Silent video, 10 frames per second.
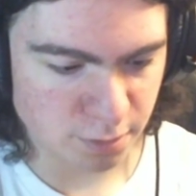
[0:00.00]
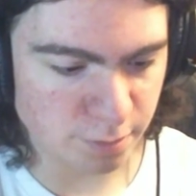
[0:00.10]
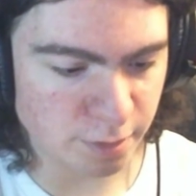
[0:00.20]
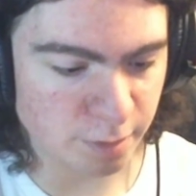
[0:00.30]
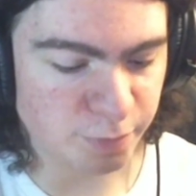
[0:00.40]

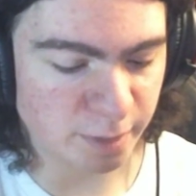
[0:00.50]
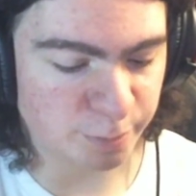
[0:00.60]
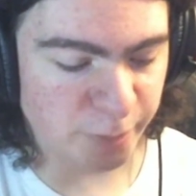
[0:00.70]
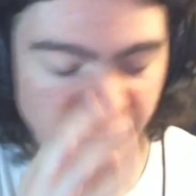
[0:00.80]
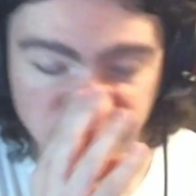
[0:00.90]
It,
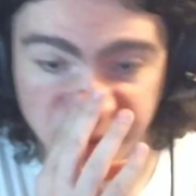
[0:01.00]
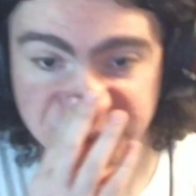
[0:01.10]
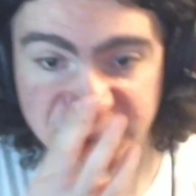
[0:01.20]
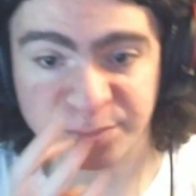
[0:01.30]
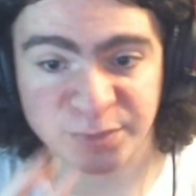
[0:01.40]
like, barely
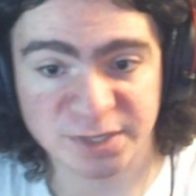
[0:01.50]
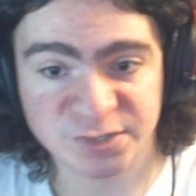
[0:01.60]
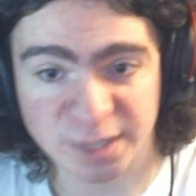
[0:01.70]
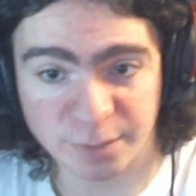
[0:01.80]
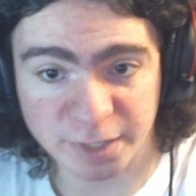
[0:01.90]
puts it in
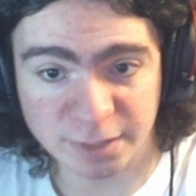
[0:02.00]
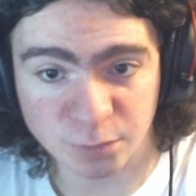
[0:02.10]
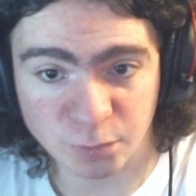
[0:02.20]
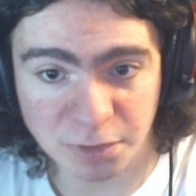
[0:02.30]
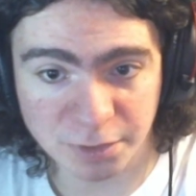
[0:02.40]
place. So now we got
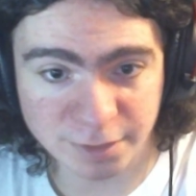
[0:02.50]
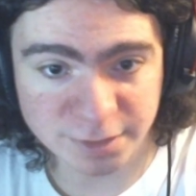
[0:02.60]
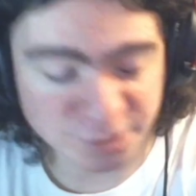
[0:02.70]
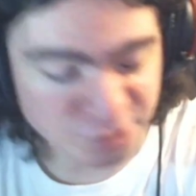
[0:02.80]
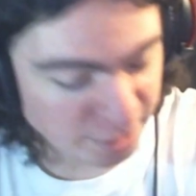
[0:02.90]
the water
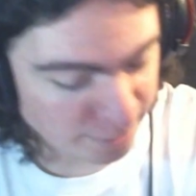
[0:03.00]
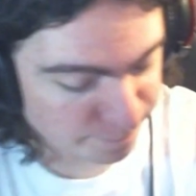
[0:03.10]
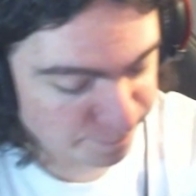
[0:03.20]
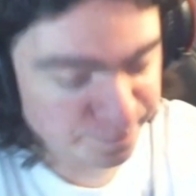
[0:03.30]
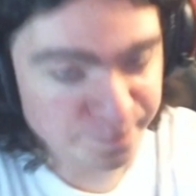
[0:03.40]
on the top.
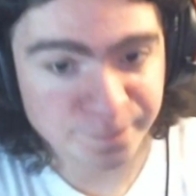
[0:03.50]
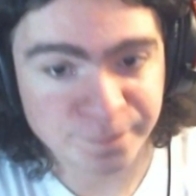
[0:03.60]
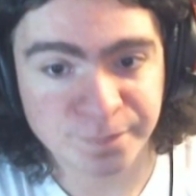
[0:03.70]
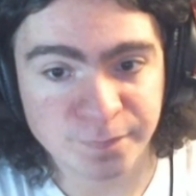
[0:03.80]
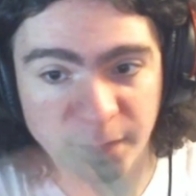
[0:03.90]

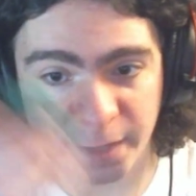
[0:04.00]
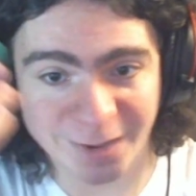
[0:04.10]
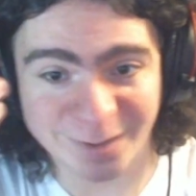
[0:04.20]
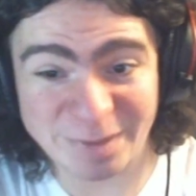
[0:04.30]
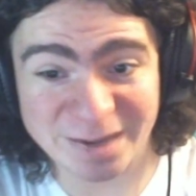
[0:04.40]

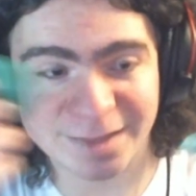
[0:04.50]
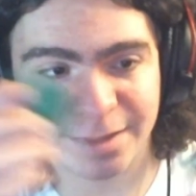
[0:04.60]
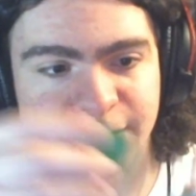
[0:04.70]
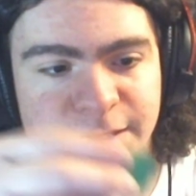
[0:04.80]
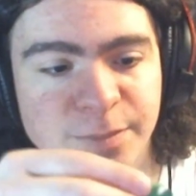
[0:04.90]
I've got a
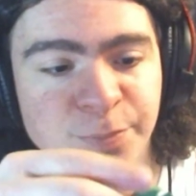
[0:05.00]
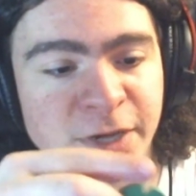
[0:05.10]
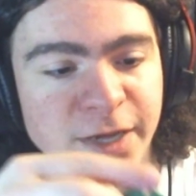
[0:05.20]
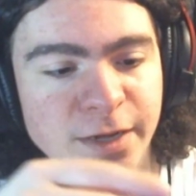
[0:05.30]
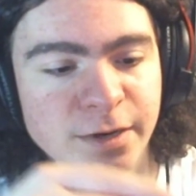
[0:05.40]
lily
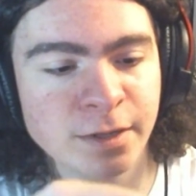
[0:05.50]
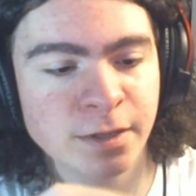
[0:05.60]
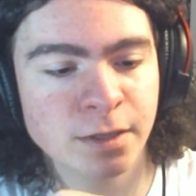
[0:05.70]
pad.